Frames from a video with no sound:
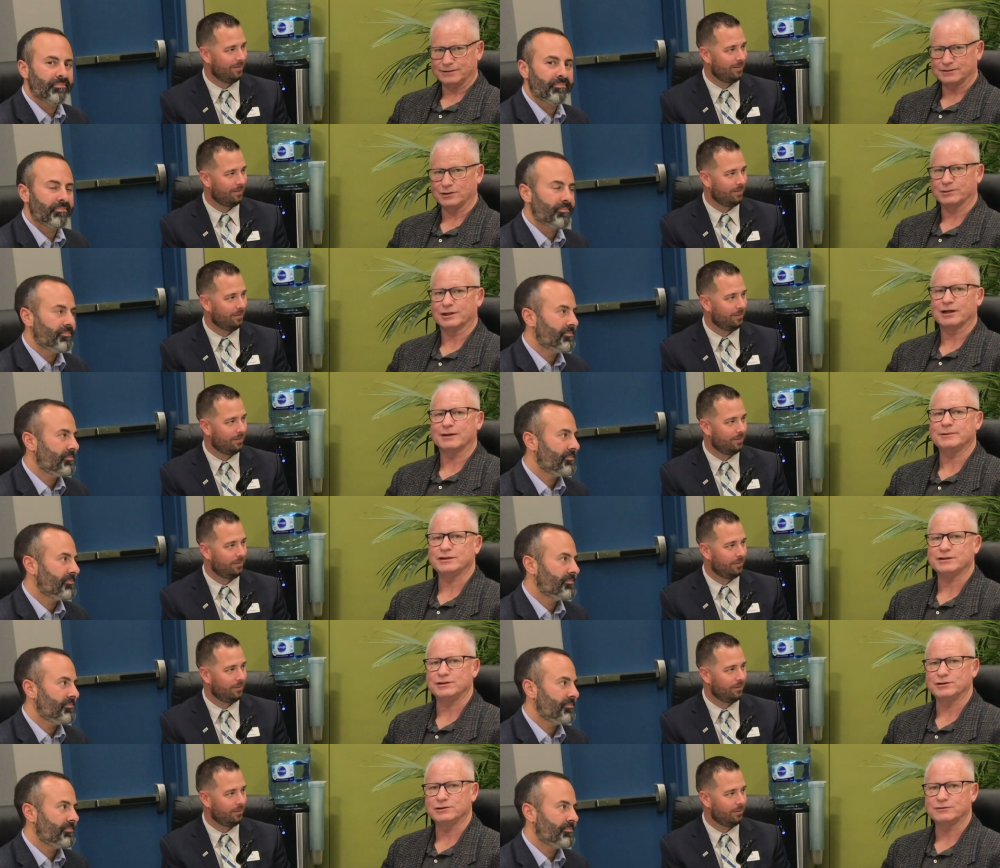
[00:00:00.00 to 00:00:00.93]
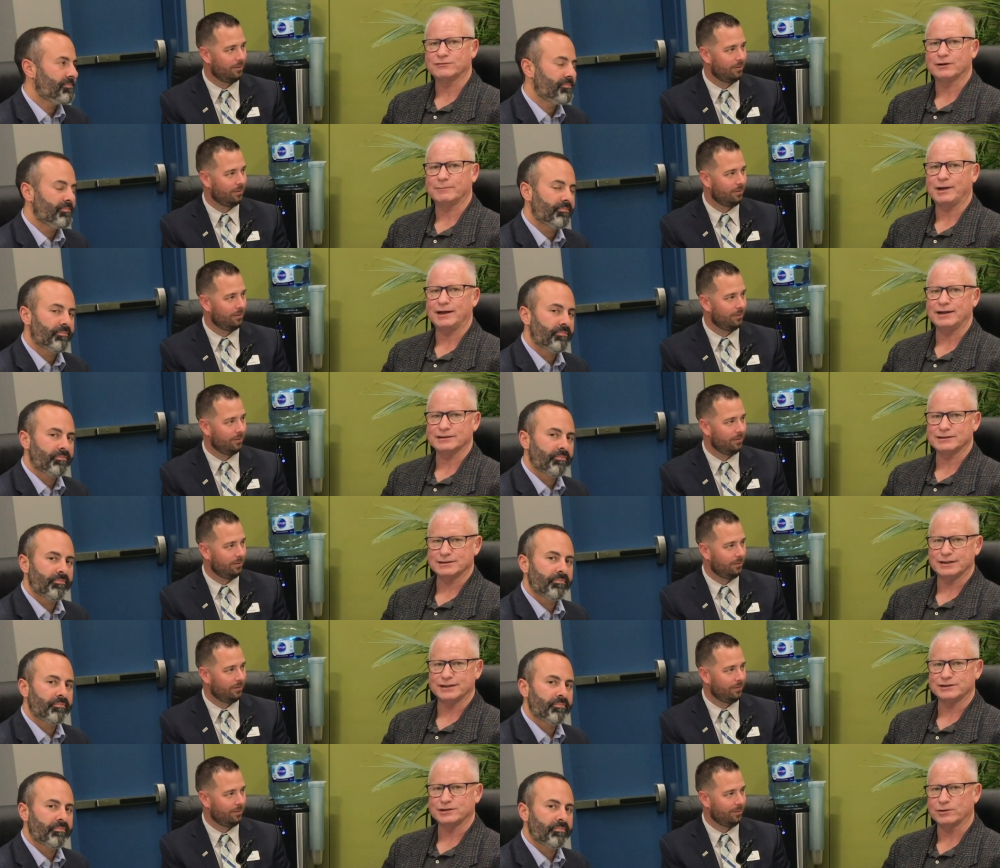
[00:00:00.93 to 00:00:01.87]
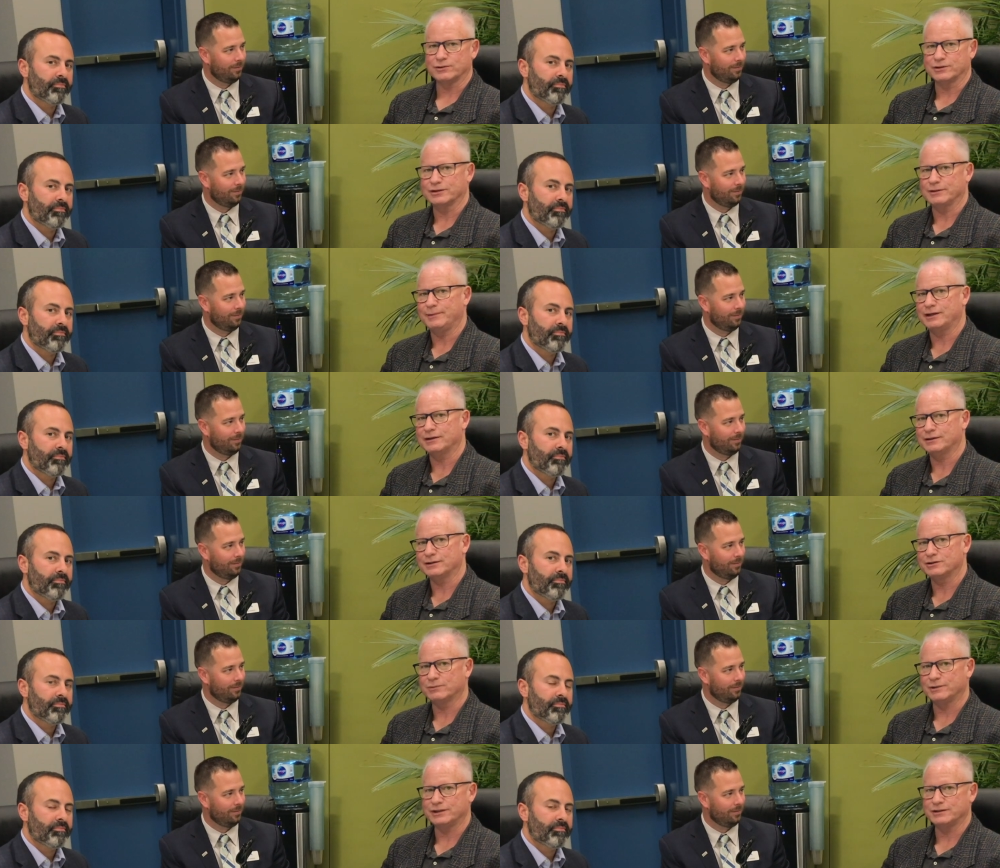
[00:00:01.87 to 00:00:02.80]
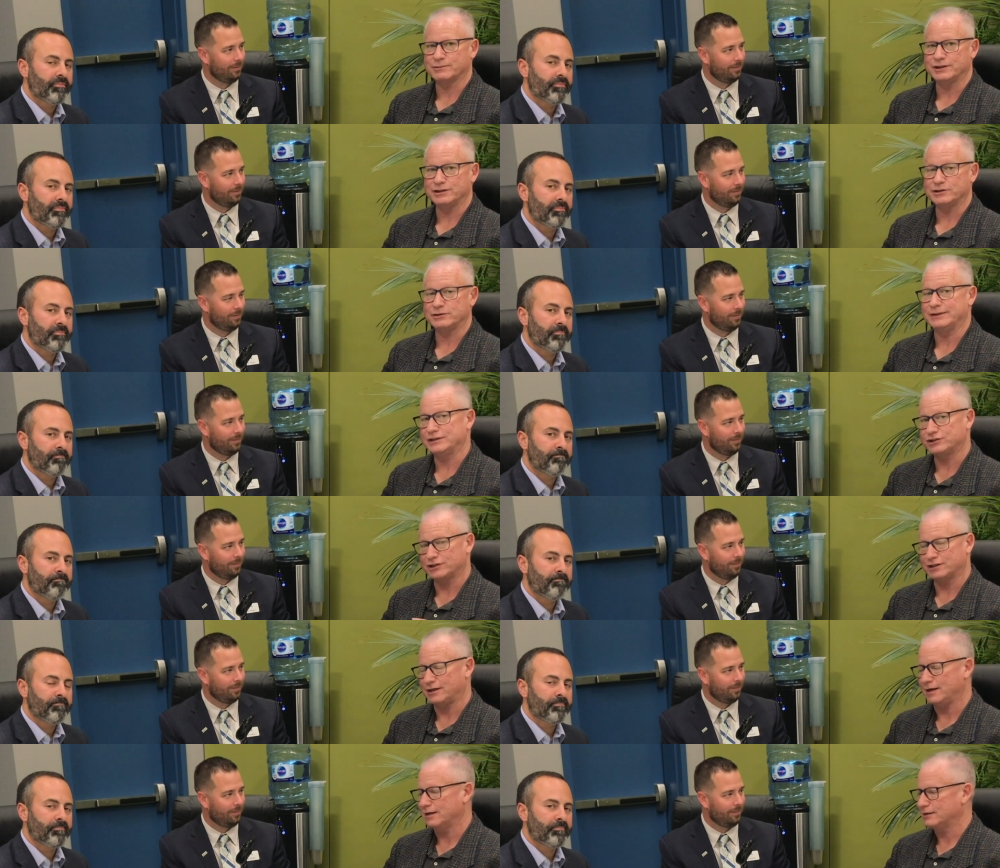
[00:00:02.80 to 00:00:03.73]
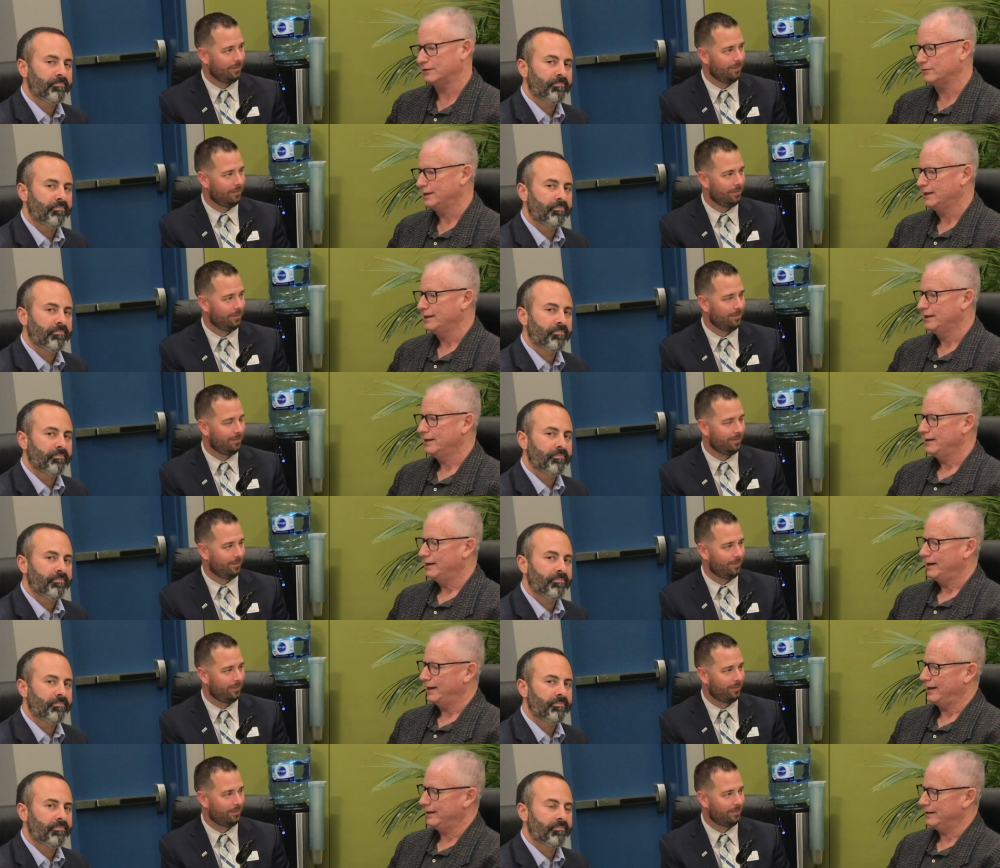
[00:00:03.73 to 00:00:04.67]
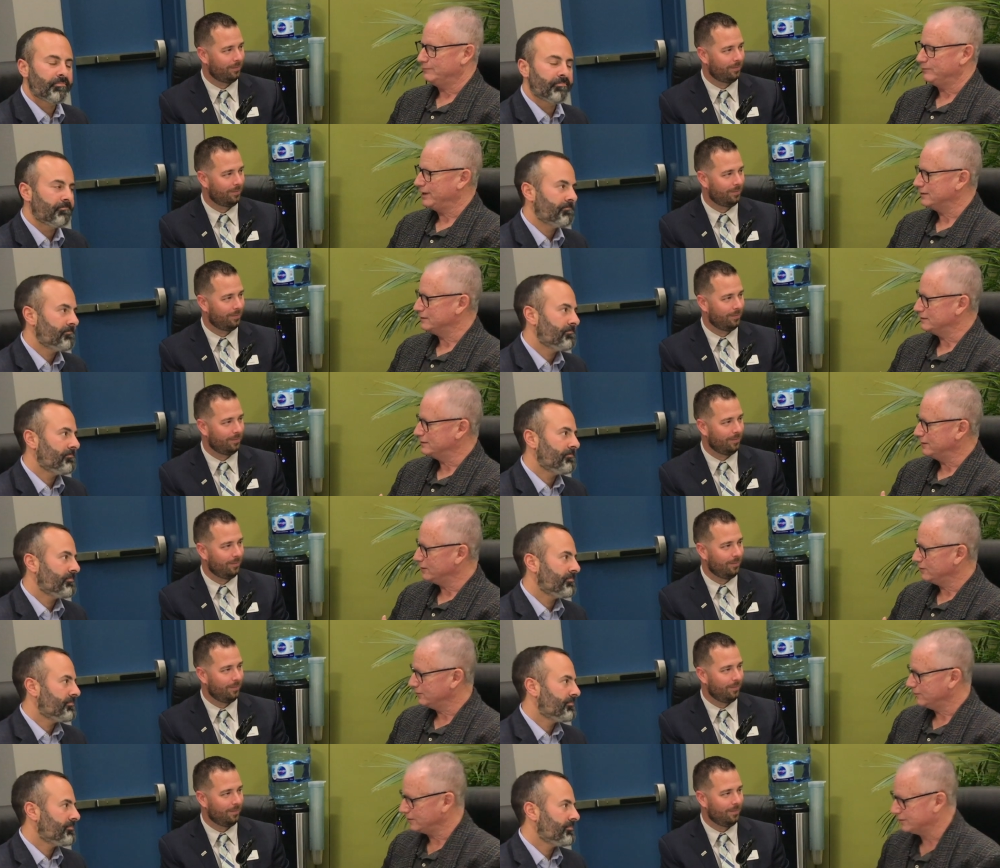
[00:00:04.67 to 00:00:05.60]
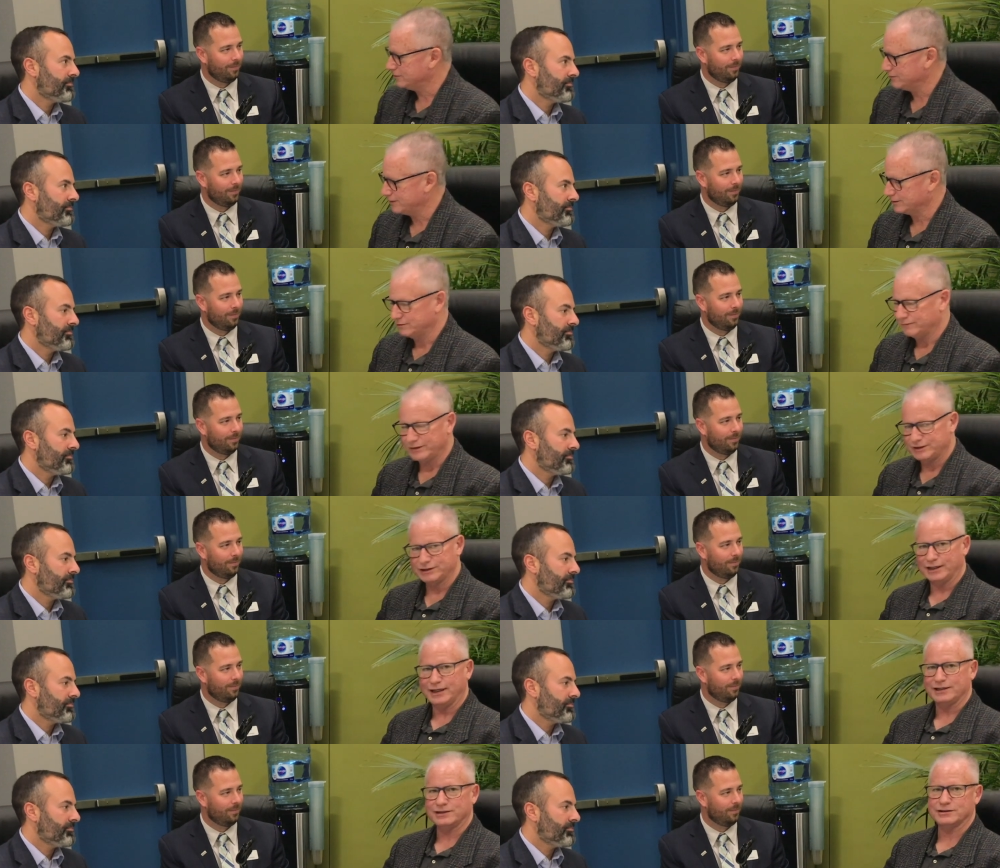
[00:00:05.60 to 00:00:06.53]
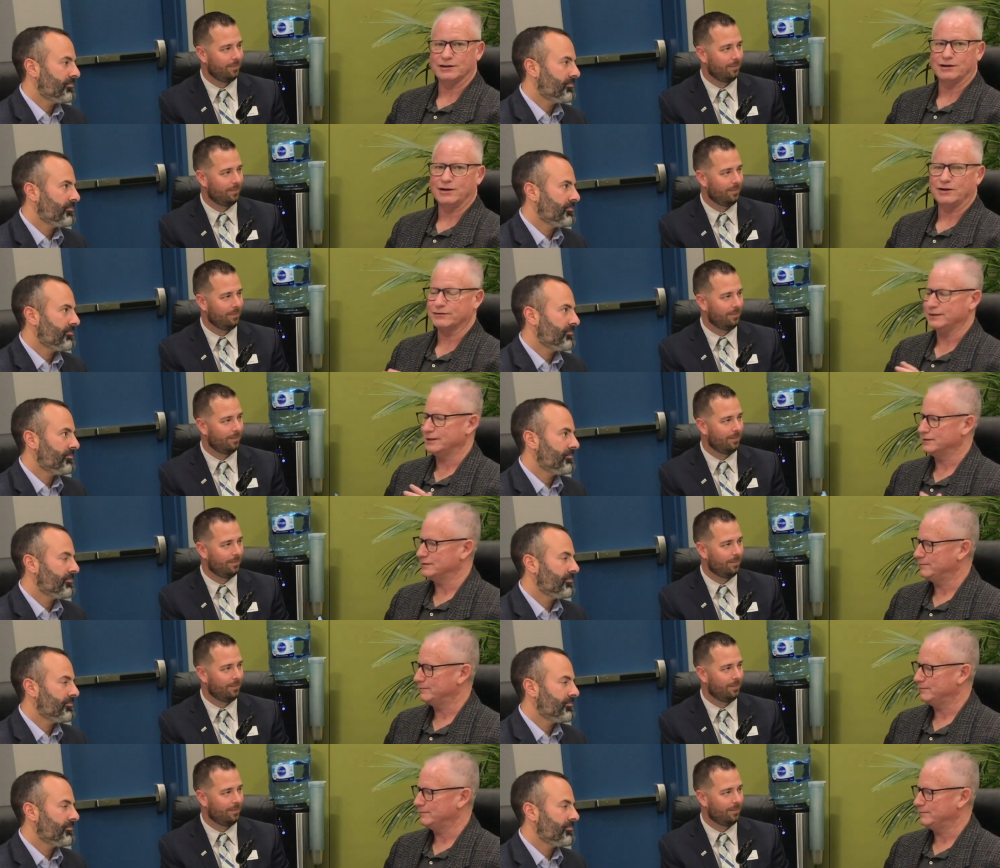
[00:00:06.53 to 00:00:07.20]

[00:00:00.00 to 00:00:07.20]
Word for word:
Speaker 1: So we're coming to you from ISSA Show North America 2022 in Chicago. And Brant Insero, our Director of Education and all things